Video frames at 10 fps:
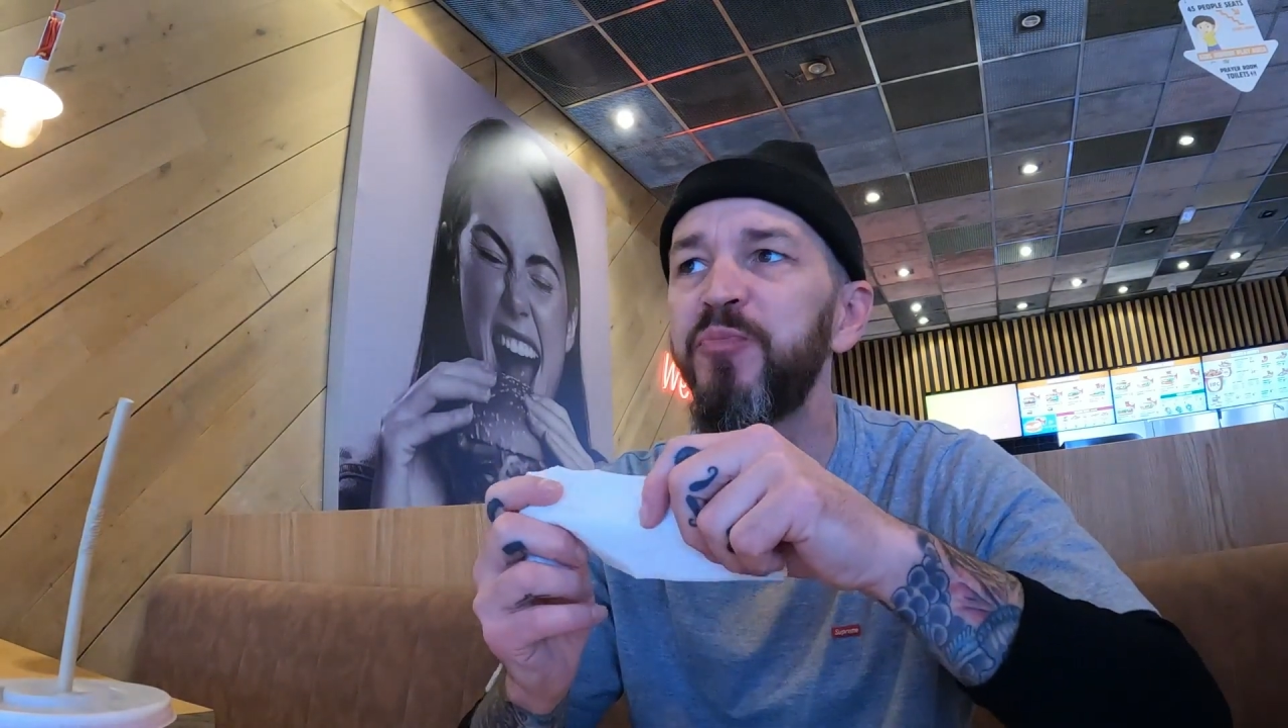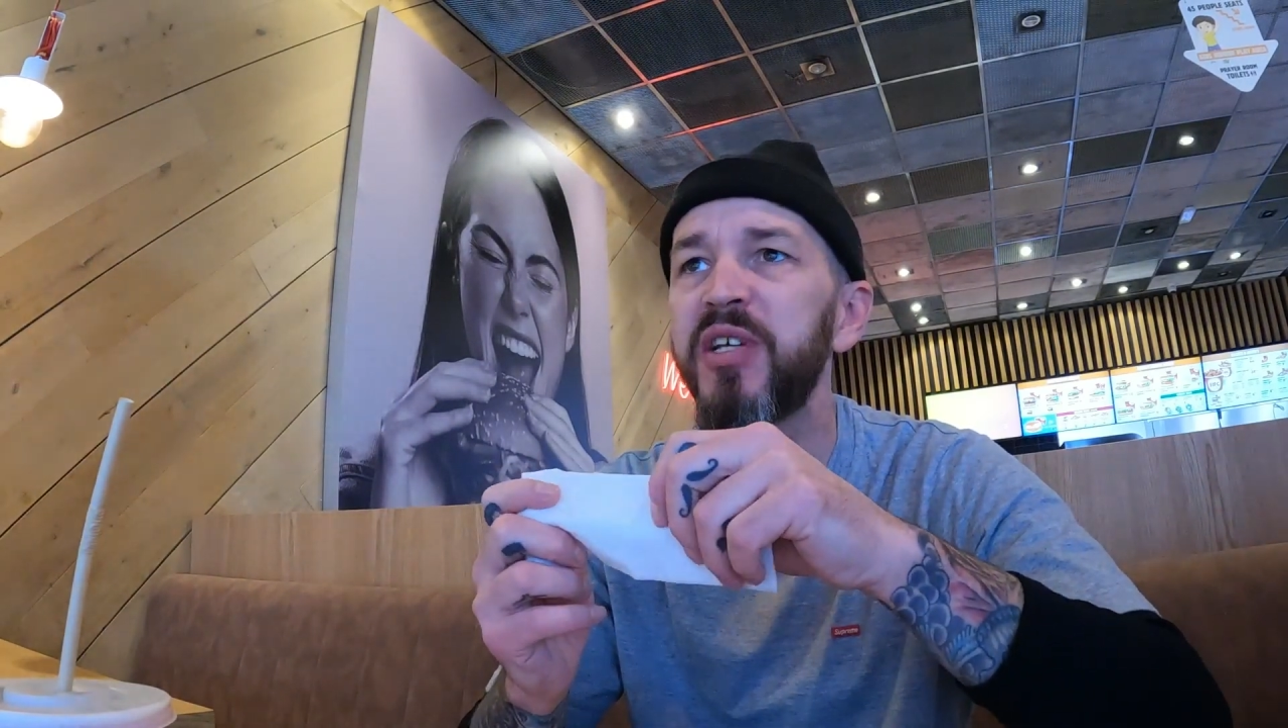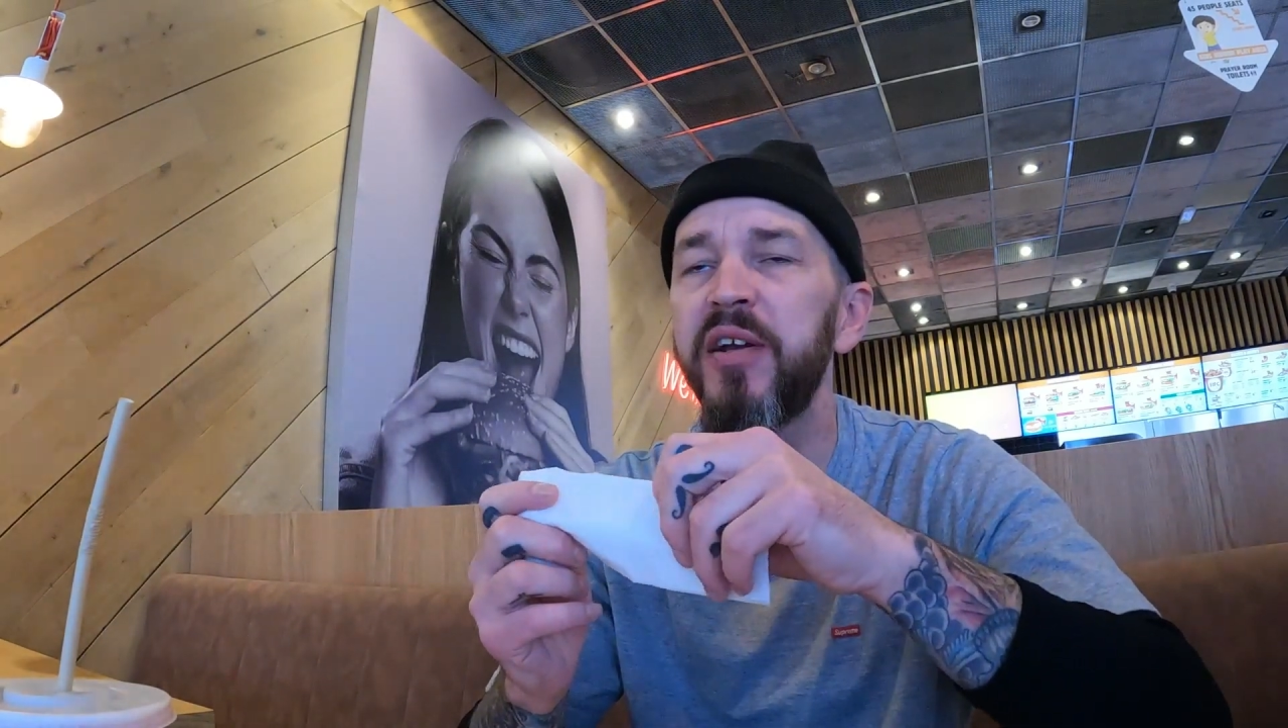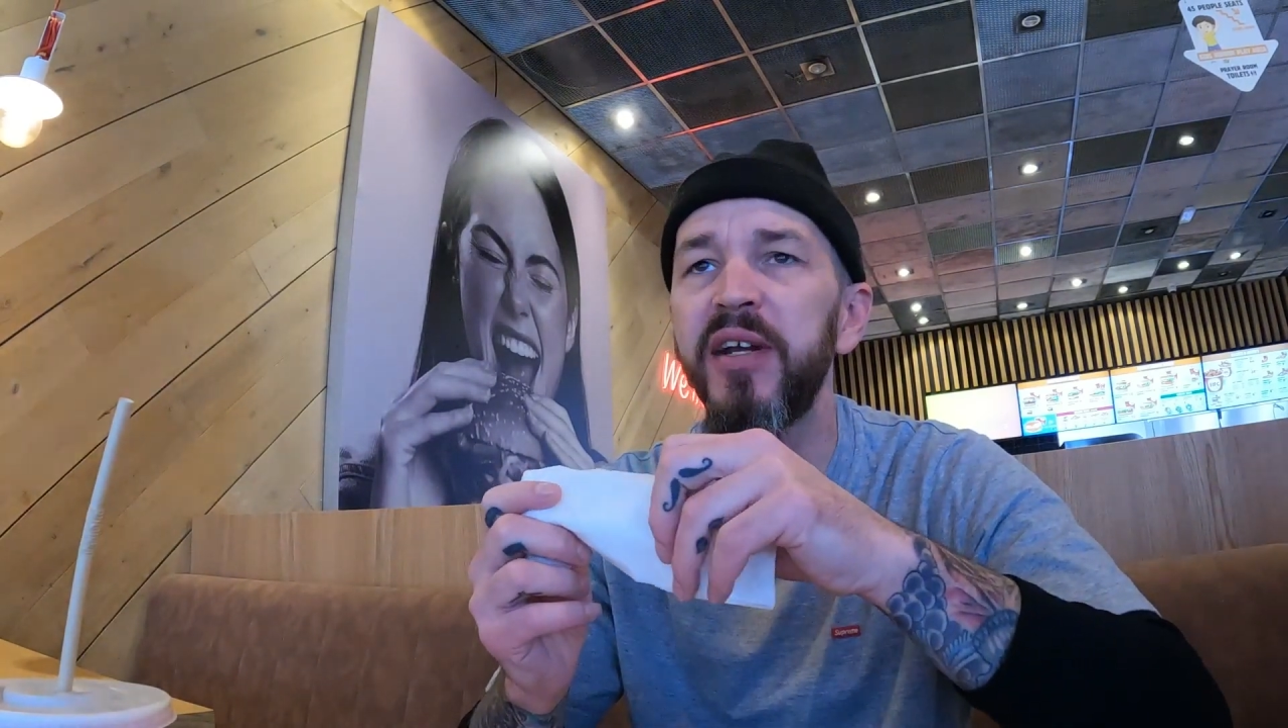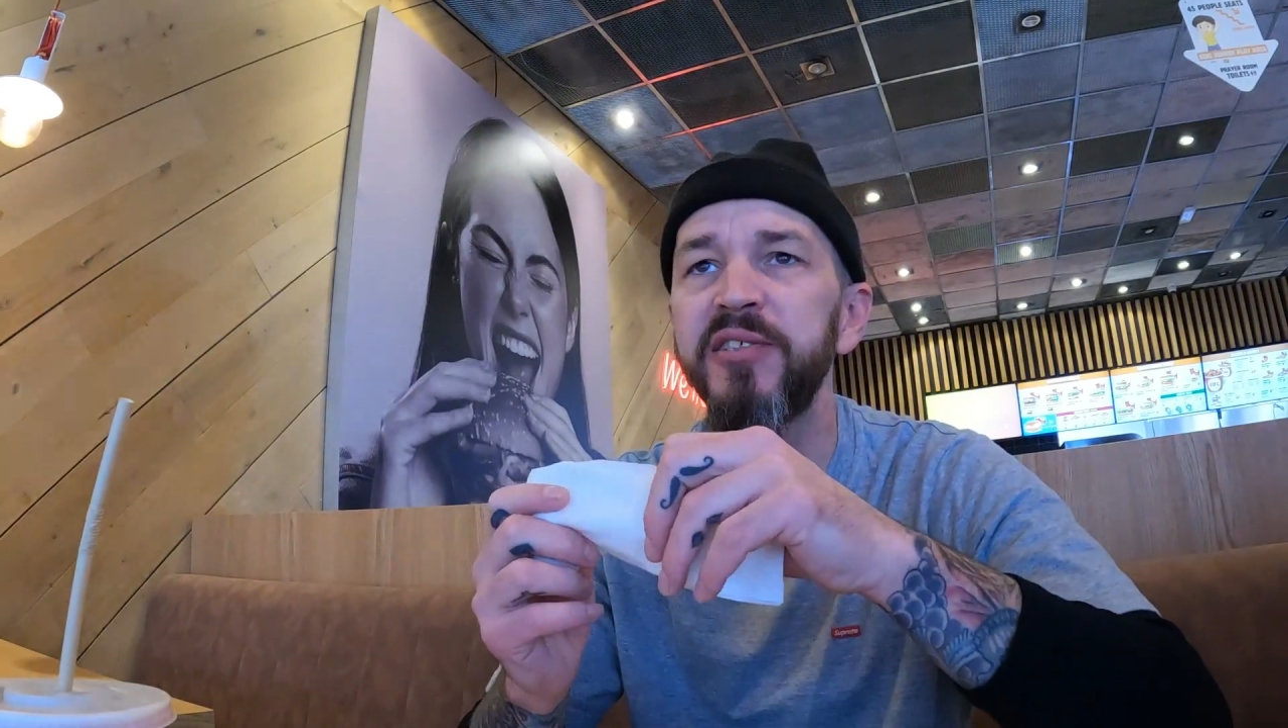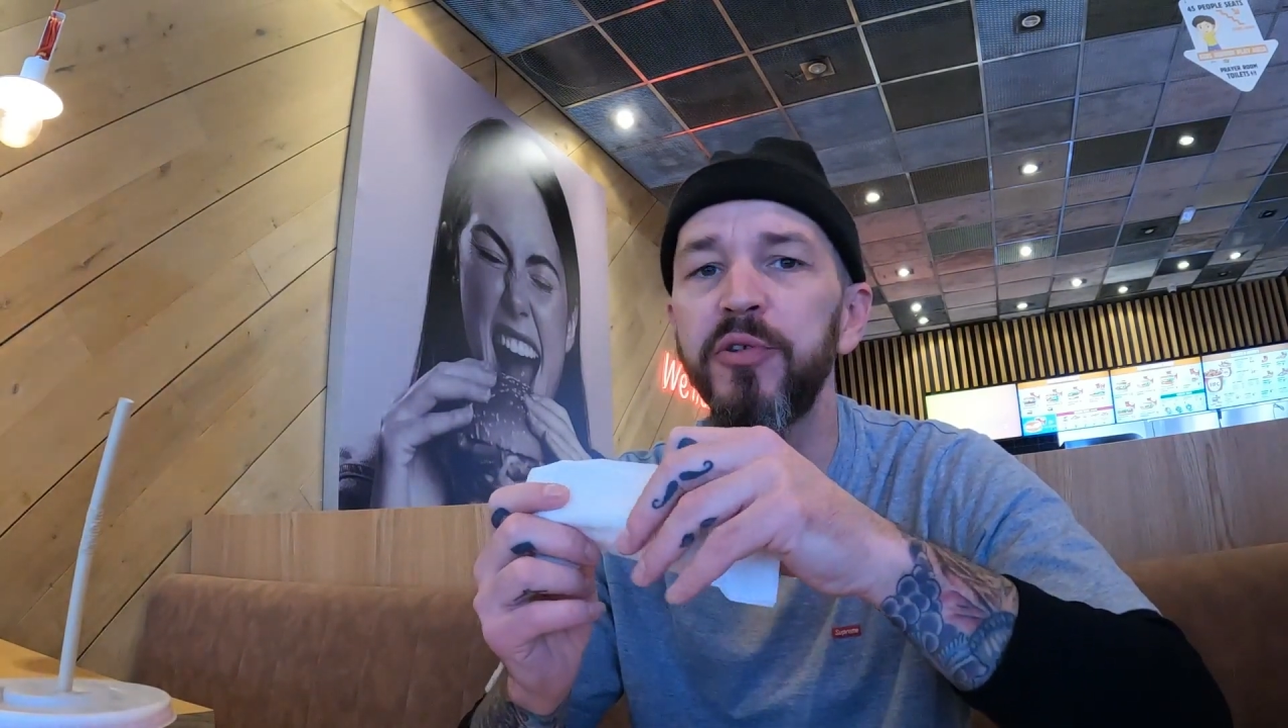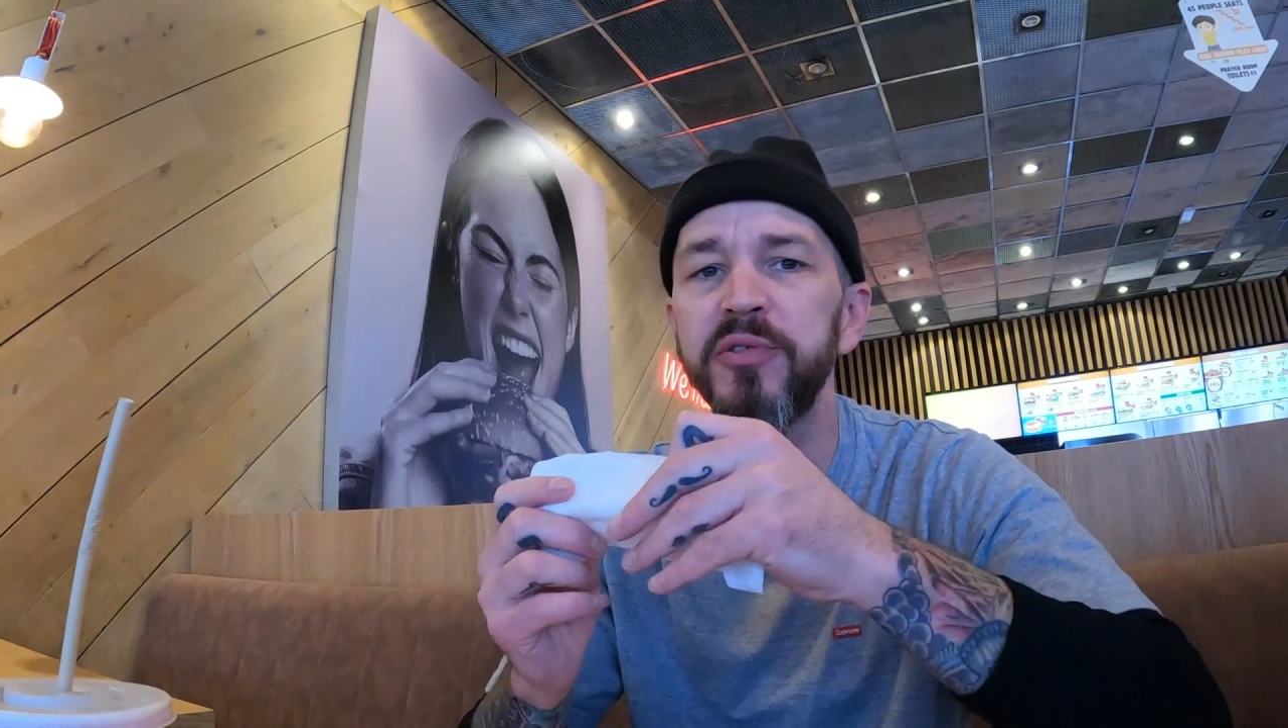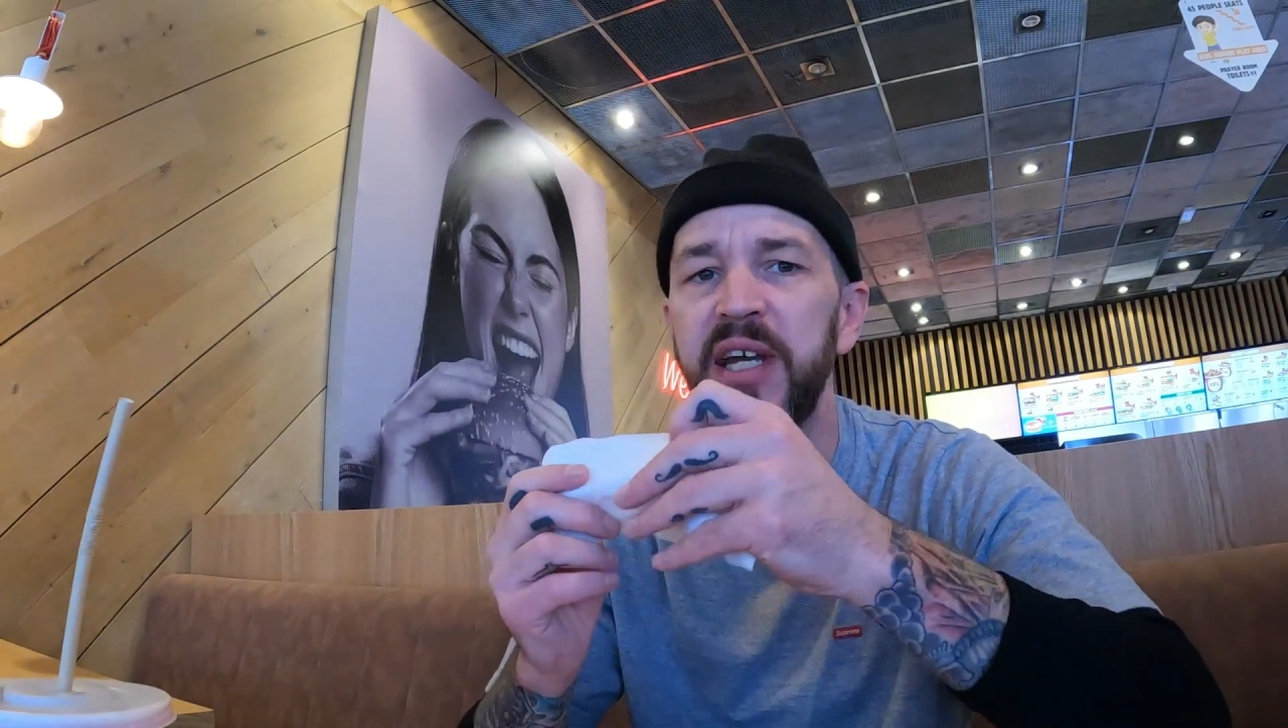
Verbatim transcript: It's got a nice little